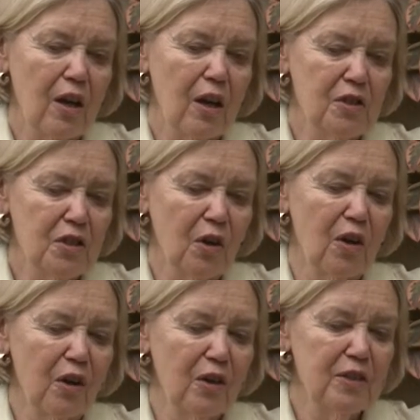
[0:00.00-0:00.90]
a
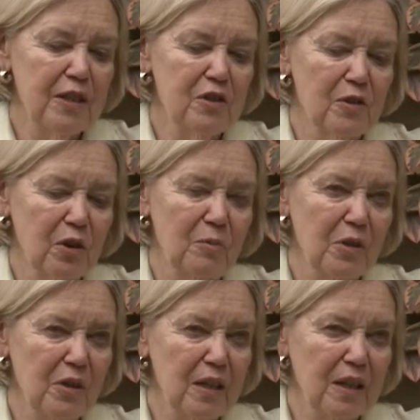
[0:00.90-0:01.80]
strong teacher
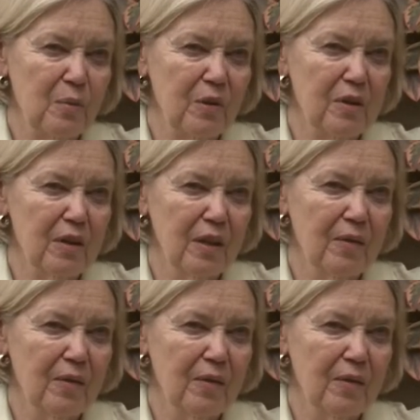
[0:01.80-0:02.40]
community with